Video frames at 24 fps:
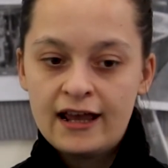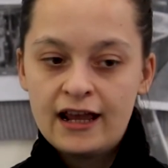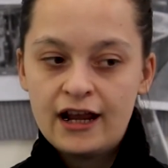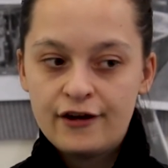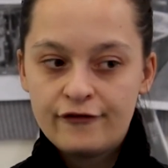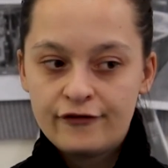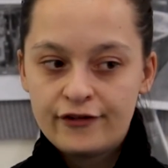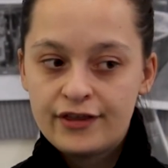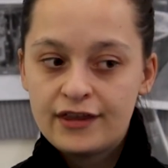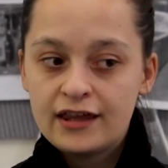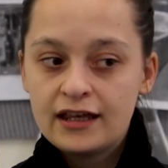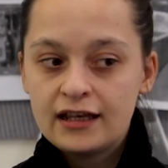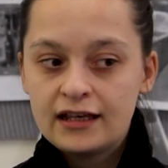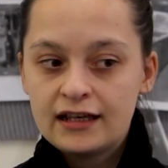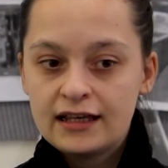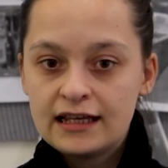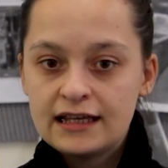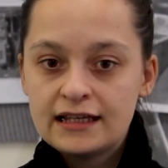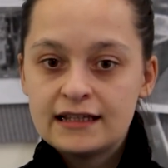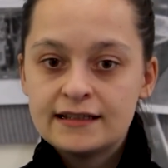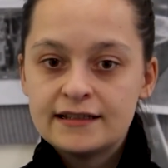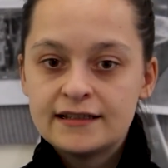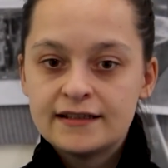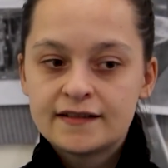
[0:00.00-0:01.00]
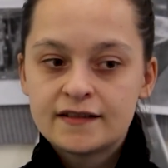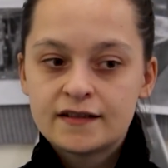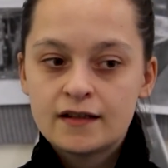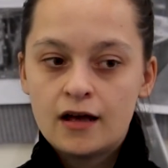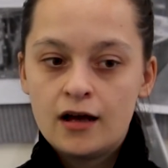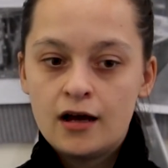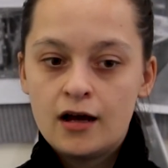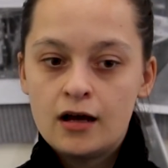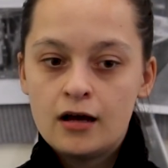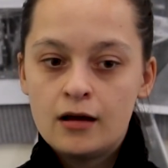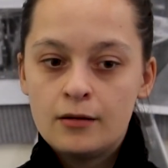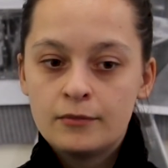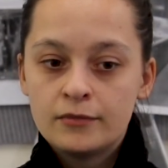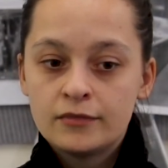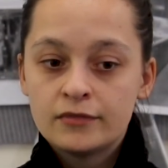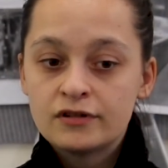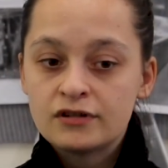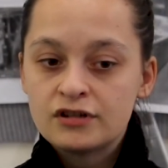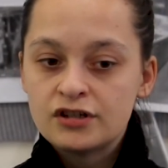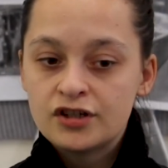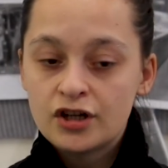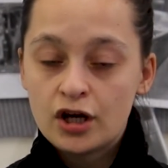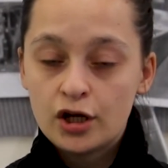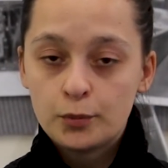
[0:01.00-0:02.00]
everything is
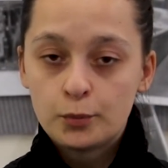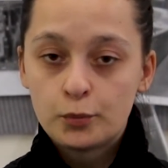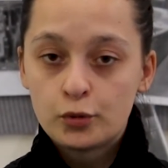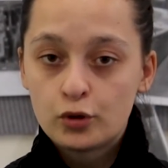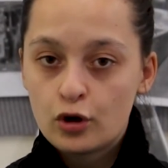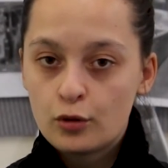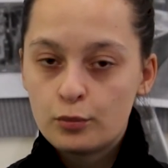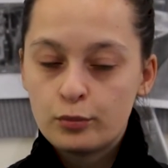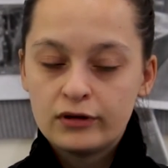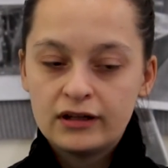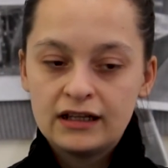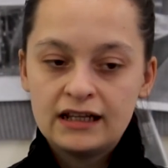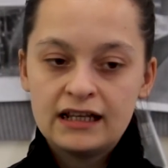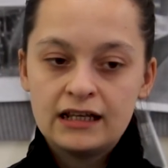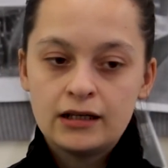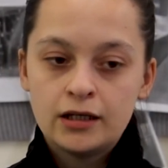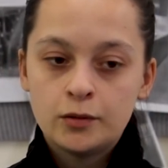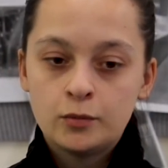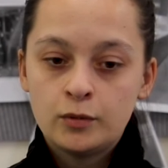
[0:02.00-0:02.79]
done properly.